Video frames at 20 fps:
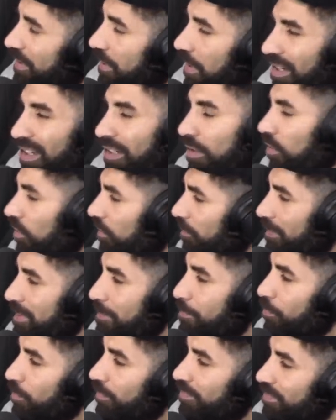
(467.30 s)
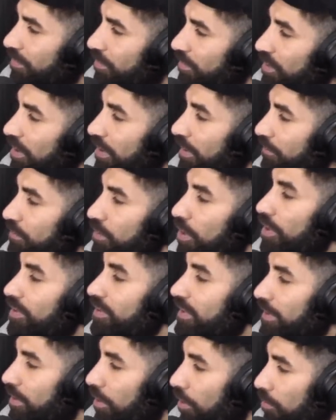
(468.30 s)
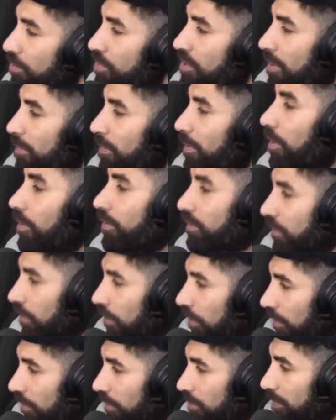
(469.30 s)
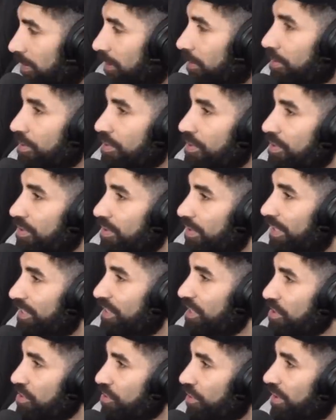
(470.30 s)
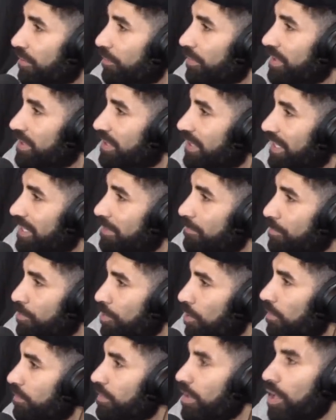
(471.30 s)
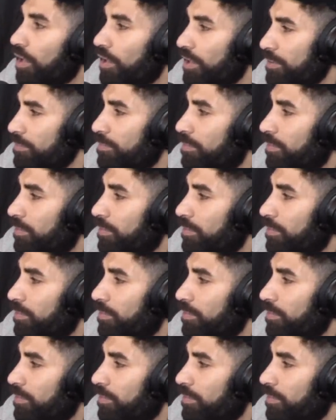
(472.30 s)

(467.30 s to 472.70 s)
a lot of people have kind of turned their nose up at Odegaard because initially when he came, there's a lot of hype.